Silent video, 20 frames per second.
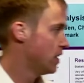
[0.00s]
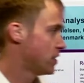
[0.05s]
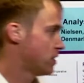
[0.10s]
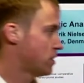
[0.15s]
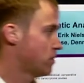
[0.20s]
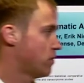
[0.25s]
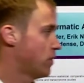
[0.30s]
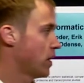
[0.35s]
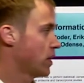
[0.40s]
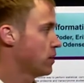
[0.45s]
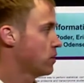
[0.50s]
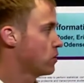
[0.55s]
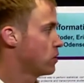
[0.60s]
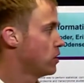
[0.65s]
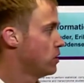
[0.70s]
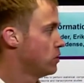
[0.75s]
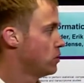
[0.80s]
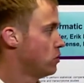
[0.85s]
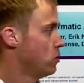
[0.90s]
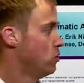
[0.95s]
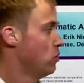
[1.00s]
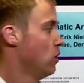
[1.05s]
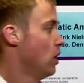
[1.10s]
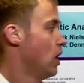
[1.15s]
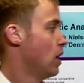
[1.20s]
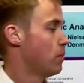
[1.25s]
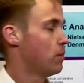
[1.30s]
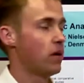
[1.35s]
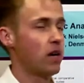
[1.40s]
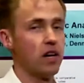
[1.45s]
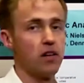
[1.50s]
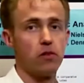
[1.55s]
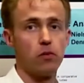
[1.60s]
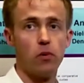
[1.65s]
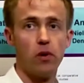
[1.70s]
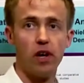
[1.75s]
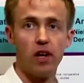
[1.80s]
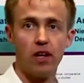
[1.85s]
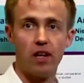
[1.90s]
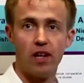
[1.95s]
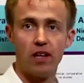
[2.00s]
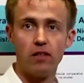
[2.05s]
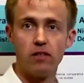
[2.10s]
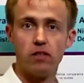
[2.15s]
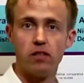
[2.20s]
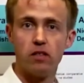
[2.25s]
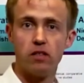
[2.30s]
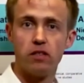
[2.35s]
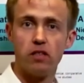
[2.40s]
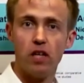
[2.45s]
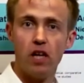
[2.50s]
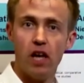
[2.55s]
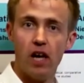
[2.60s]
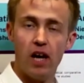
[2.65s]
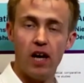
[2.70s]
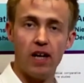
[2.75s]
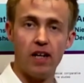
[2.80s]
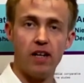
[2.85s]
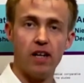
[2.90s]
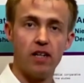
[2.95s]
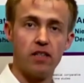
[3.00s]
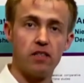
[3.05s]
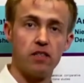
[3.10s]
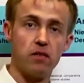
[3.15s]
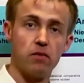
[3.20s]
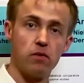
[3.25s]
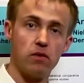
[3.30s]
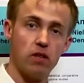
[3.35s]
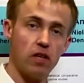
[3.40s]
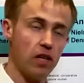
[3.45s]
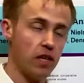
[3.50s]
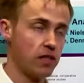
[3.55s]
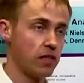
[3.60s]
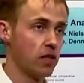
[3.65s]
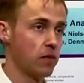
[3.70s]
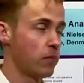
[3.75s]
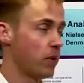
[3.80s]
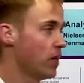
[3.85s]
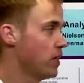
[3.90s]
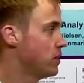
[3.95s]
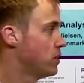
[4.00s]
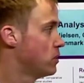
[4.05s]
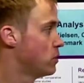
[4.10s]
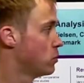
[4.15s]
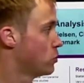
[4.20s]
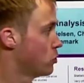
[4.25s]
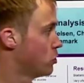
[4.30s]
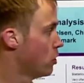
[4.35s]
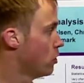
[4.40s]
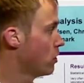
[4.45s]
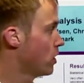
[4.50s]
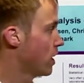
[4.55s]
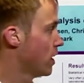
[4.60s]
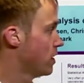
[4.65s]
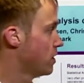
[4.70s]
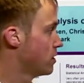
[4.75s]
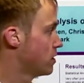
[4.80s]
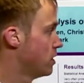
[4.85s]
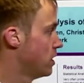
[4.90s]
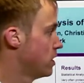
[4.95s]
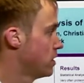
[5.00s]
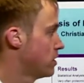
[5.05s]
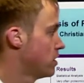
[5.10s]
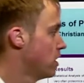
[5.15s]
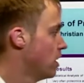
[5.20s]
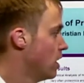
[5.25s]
is the fact you can do pathway analysis. And as, a, as an ability to showcase this,